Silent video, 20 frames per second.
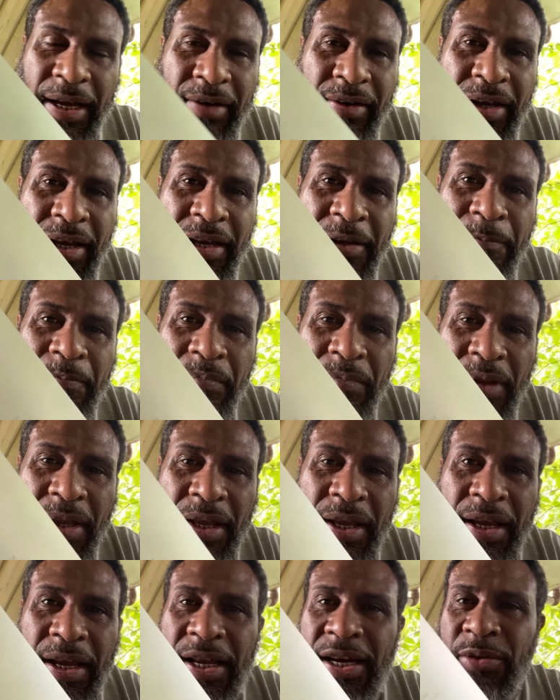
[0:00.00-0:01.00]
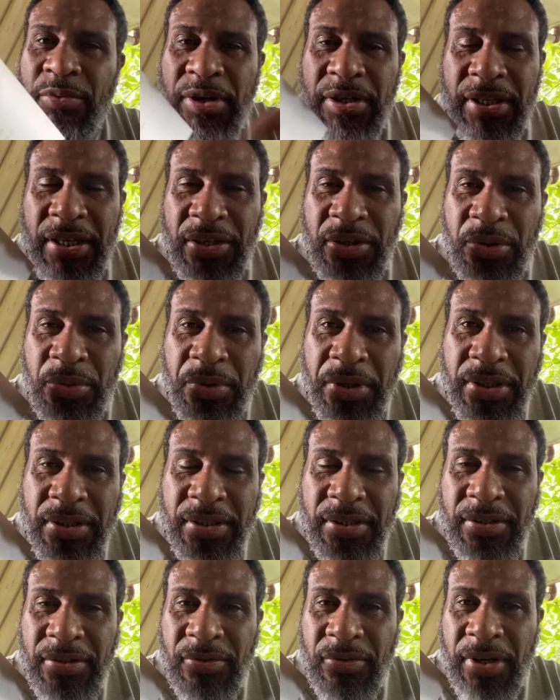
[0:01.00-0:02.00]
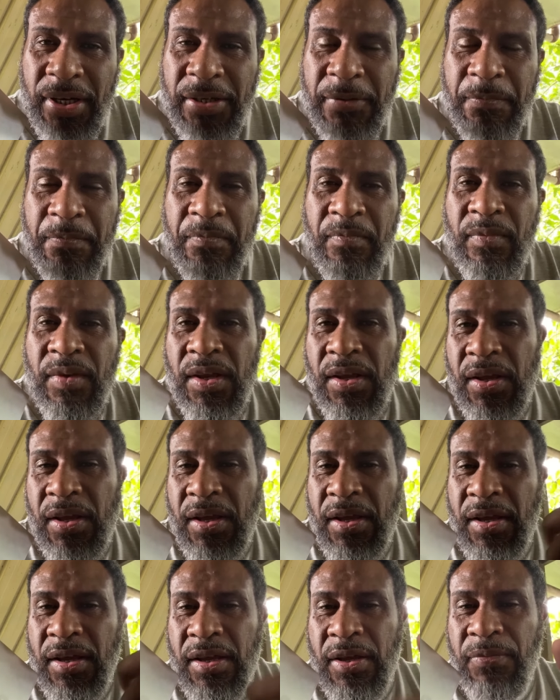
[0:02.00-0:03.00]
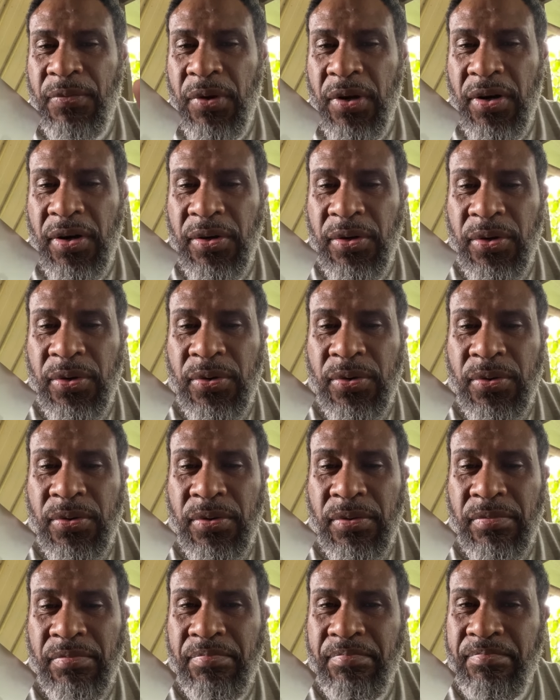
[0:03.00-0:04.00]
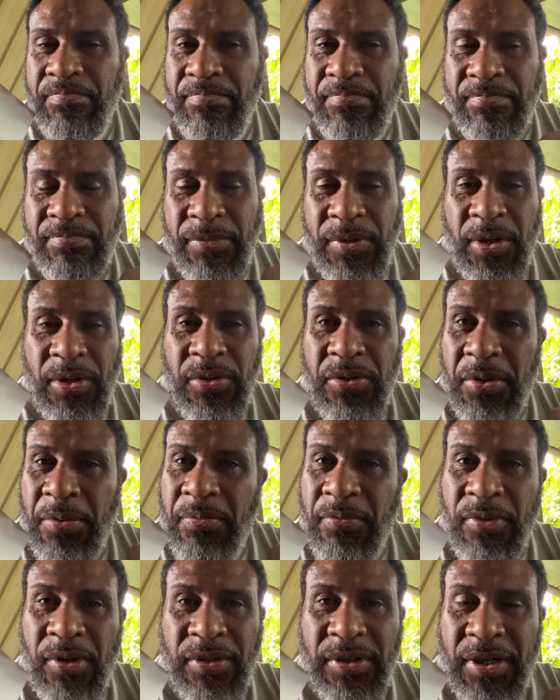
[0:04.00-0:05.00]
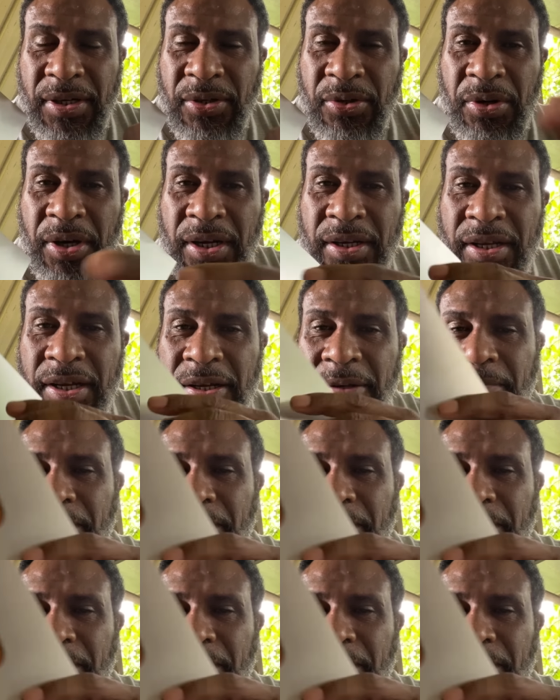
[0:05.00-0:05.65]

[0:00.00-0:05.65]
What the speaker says: okay, anyone can do it. Right? If you're a new YouTube content creator,